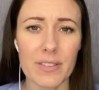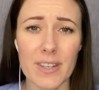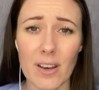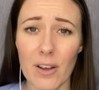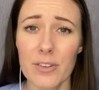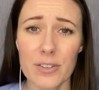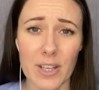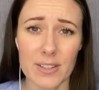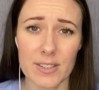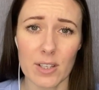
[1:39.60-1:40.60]
The other
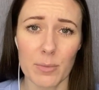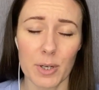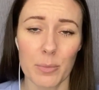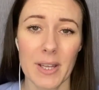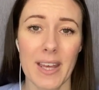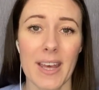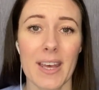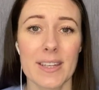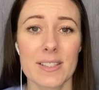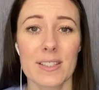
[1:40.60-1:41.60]
thing that's coming up
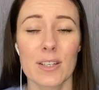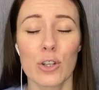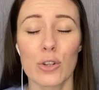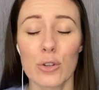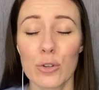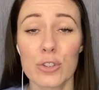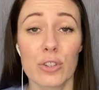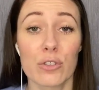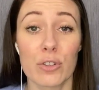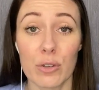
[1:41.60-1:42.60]
is huge
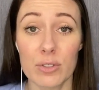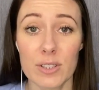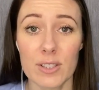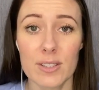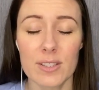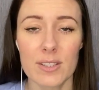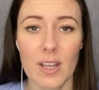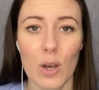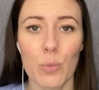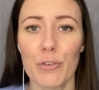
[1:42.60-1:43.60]
ungroundedness.
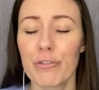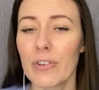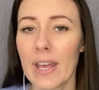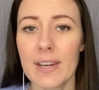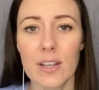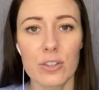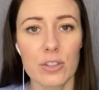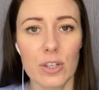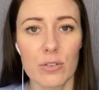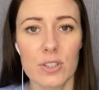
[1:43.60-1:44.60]
We're very
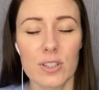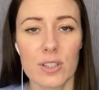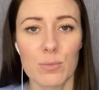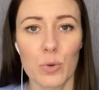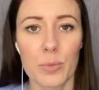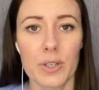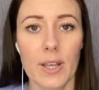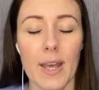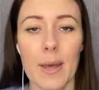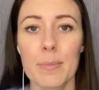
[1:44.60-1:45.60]
ungrounded at the moment
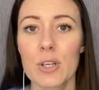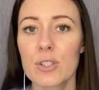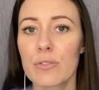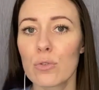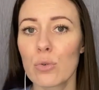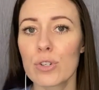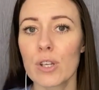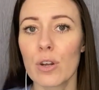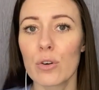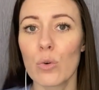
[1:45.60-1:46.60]
because, of course,
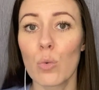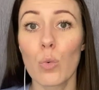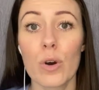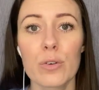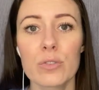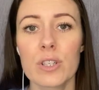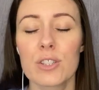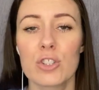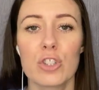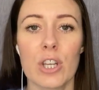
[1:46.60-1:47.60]
our world
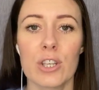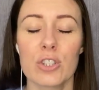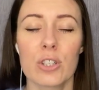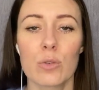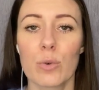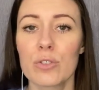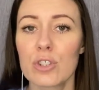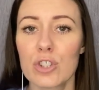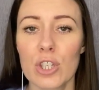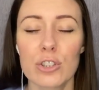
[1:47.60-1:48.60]
is changing. The world
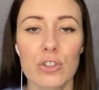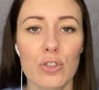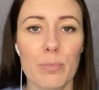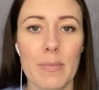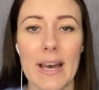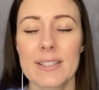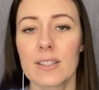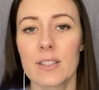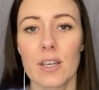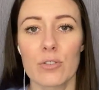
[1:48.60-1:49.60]
is changing
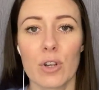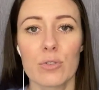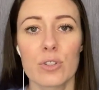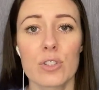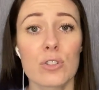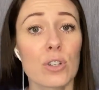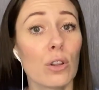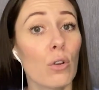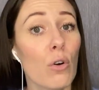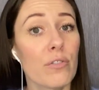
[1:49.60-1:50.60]
dramatically around us. There's a
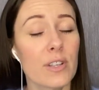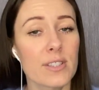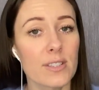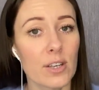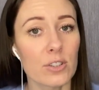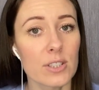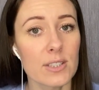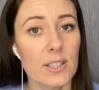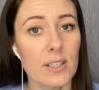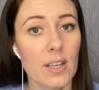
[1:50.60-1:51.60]
lot of
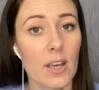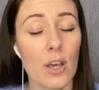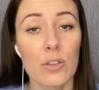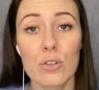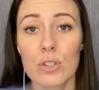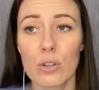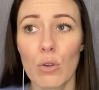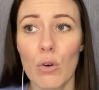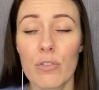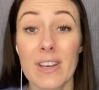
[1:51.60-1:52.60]
uncertainty. There's a
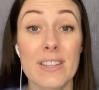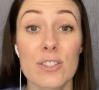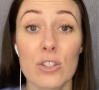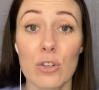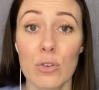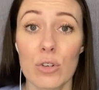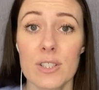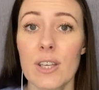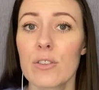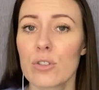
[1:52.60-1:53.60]
lot of
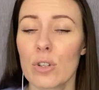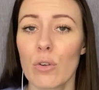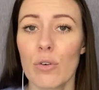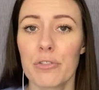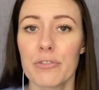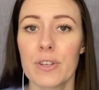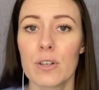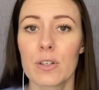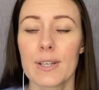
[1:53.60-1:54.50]
insecurity and there's a lot of fear.